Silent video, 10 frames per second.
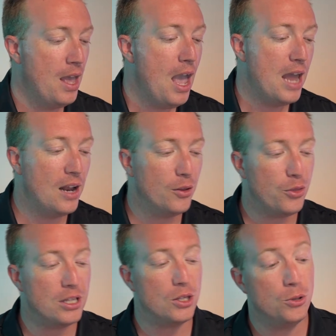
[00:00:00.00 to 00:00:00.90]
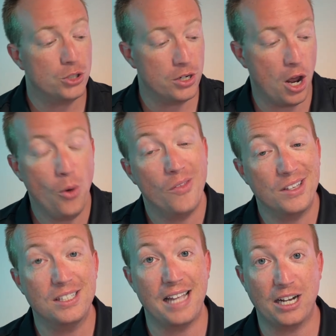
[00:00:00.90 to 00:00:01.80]
Another thing that you should know,
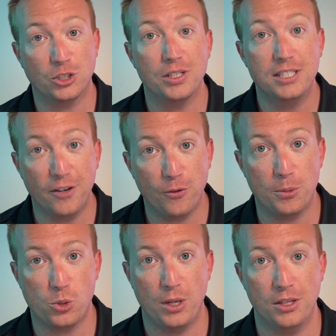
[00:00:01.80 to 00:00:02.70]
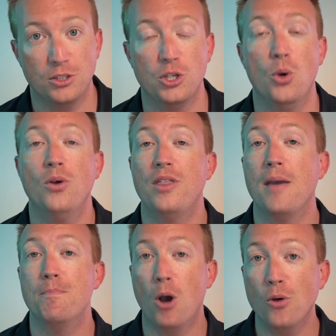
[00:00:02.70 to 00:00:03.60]
this is actually different between the two. They
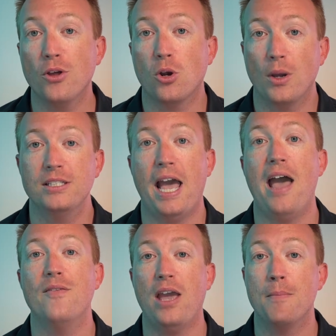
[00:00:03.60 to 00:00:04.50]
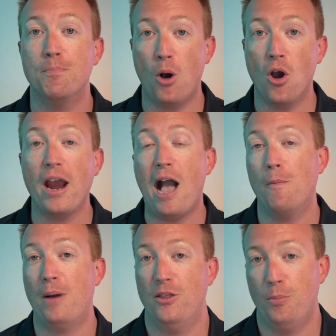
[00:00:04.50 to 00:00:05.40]
both are going to have a bar out
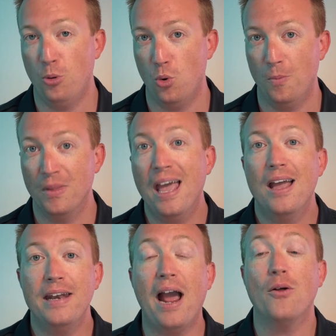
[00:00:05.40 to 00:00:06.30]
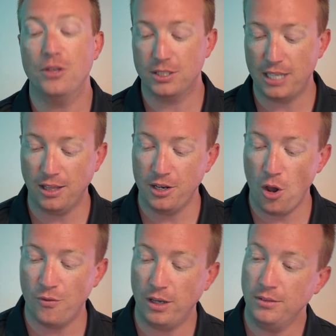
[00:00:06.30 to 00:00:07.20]
by the pool. Now, the Stella
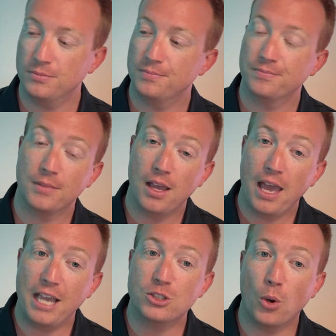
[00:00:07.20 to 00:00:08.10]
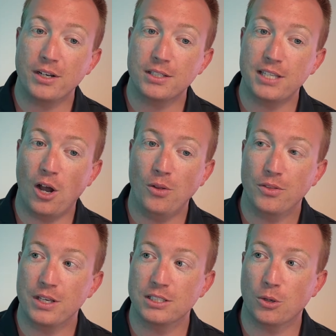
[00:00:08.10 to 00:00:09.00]
Nova is going to sell
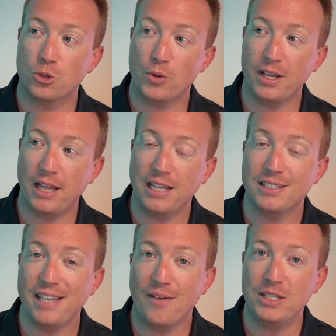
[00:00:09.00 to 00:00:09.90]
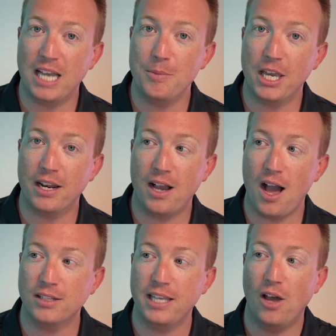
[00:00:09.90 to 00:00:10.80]
these little drink glasses. Every time you get a
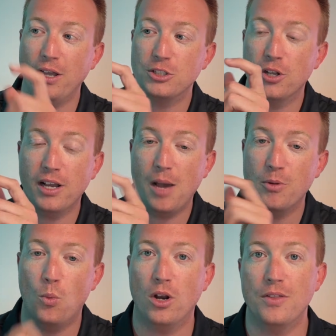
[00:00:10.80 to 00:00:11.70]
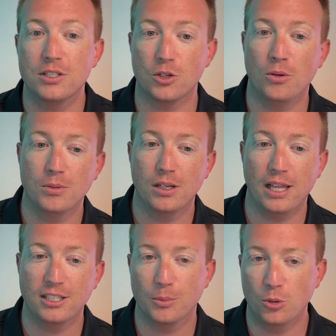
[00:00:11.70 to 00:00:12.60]
cocktail, it's going to come in one of these little
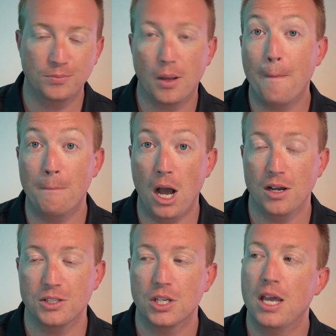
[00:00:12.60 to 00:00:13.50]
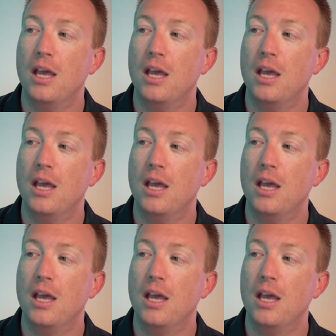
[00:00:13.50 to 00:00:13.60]
collectible mugs.